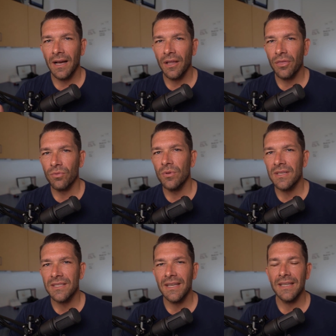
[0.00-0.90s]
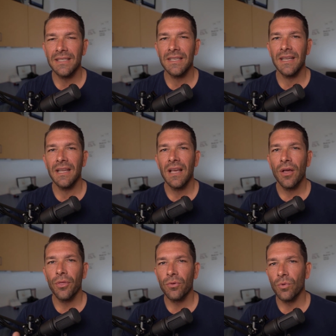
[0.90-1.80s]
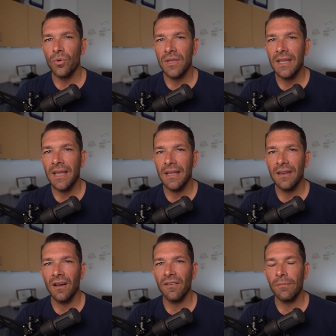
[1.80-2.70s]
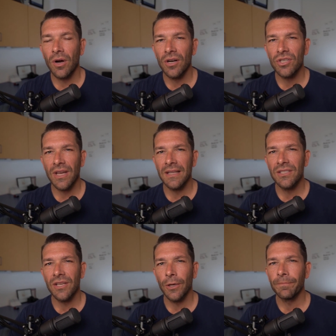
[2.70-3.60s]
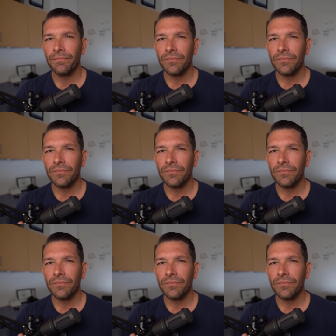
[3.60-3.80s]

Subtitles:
through the CDC through the end of March. And so